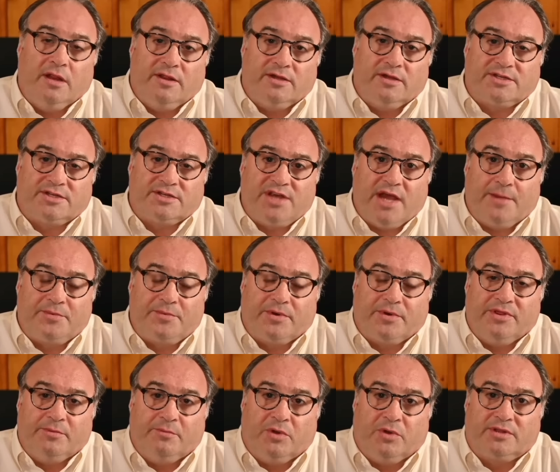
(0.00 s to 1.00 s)
And there's a
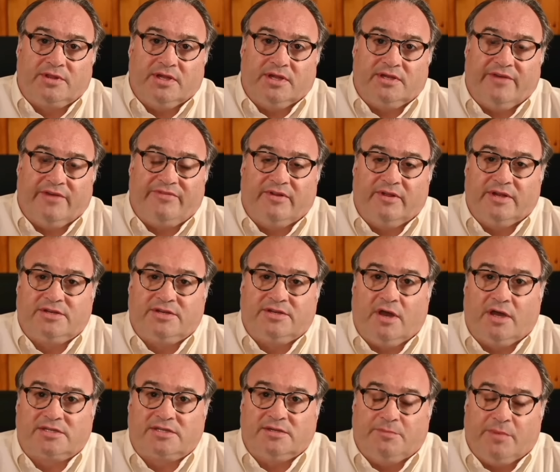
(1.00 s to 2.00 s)
chapter in the book that definitely
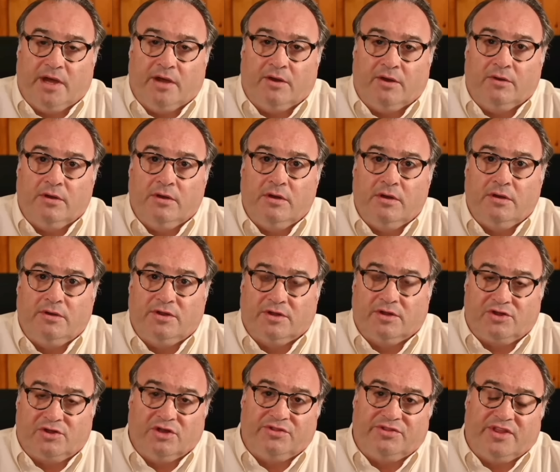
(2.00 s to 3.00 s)
talks about
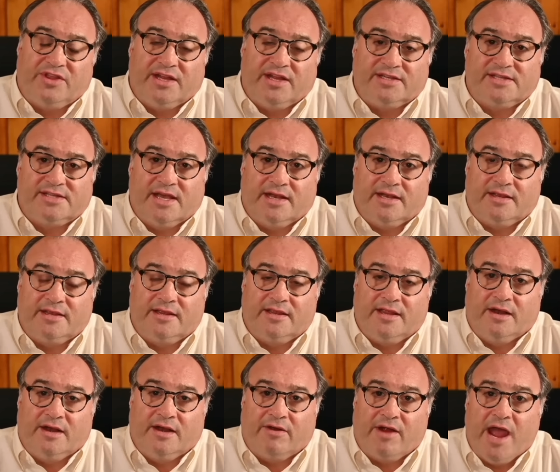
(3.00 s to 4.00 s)
the good things that
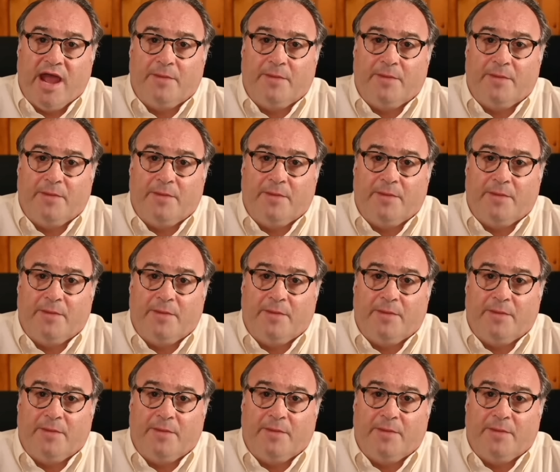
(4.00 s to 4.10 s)
that are